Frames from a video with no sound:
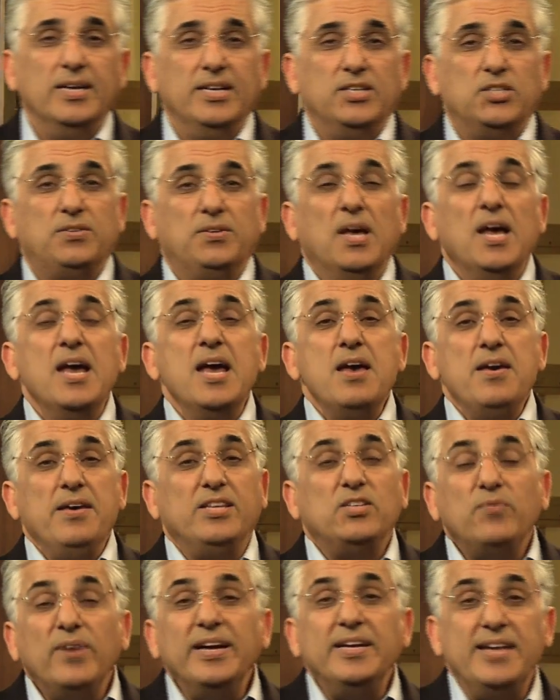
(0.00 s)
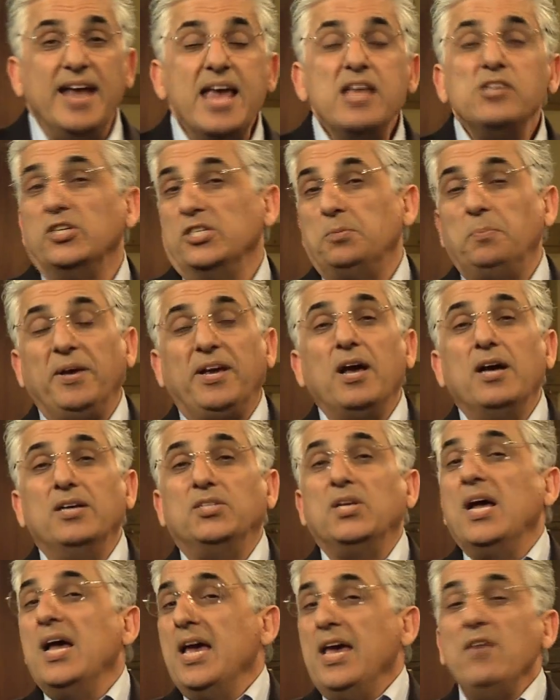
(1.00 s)
It's very dangerous,
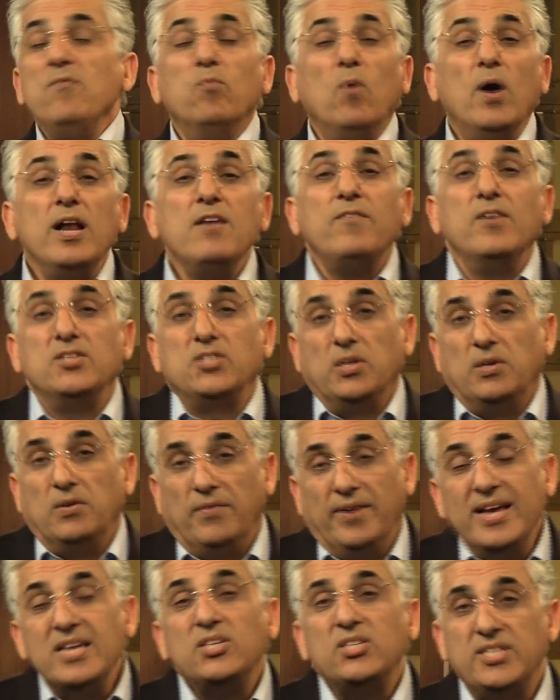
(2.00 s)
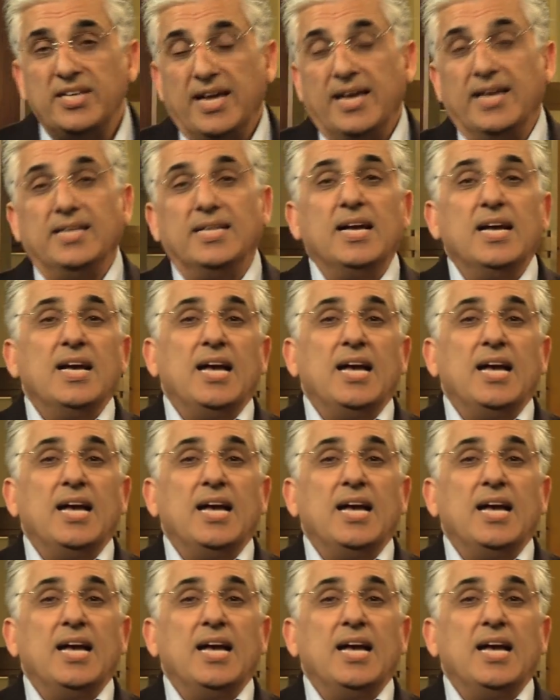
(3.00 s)
because if one of us arrested